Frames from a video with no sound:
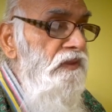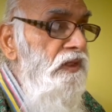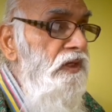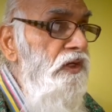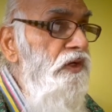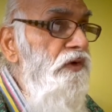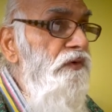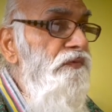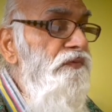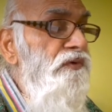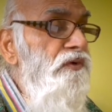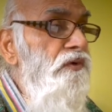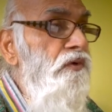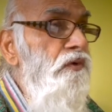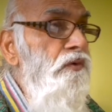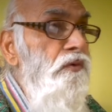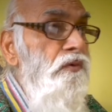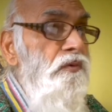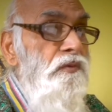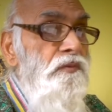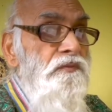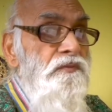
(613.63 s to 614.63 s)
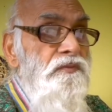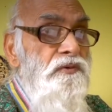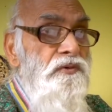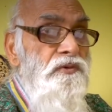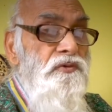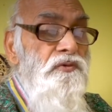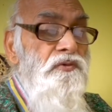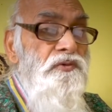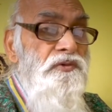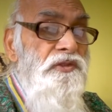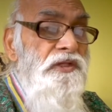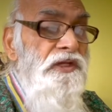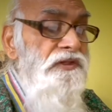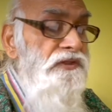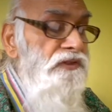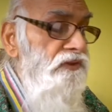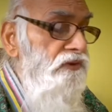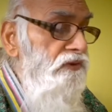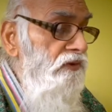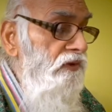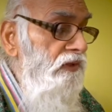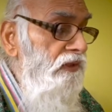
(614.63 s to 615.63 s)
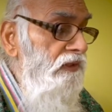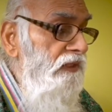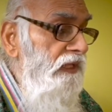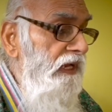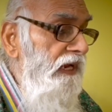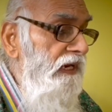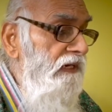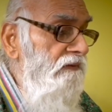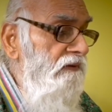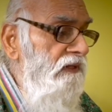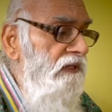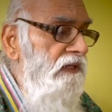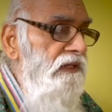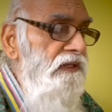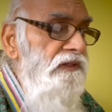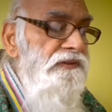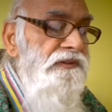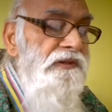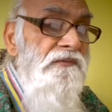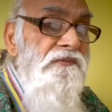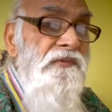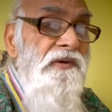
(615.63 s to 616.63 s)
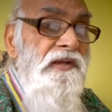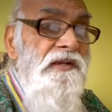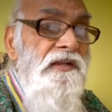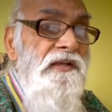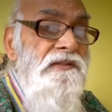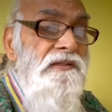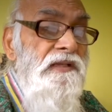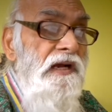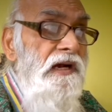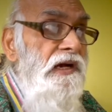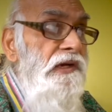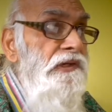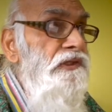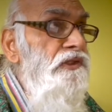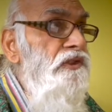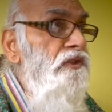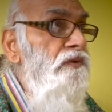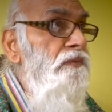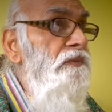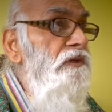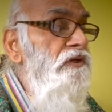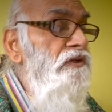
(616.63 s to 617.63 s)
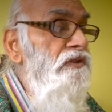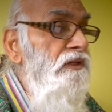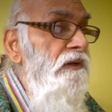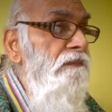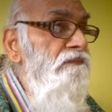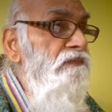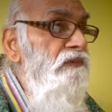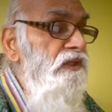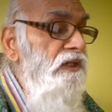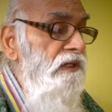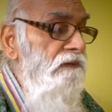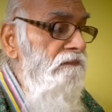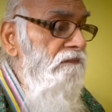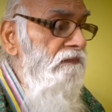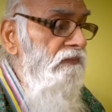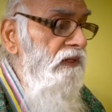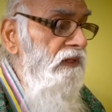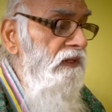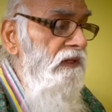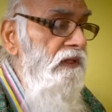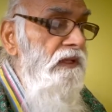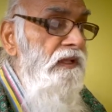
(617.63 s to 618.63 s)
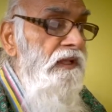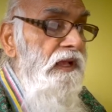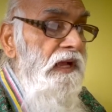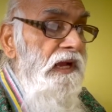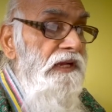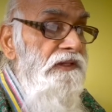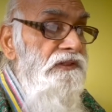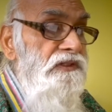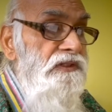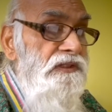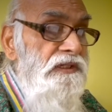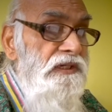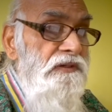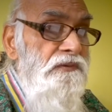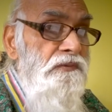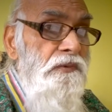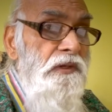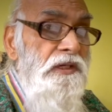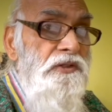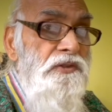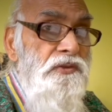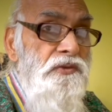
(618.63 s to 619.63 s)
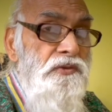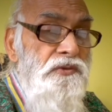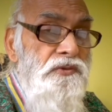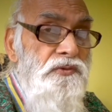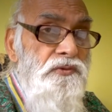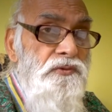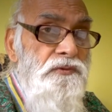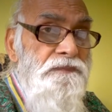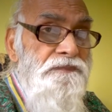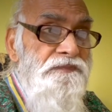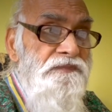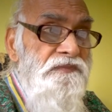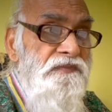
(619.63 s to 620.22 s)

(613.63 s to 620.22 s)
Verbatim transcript: if you do this or that. Someone has asked me something. I said what to do.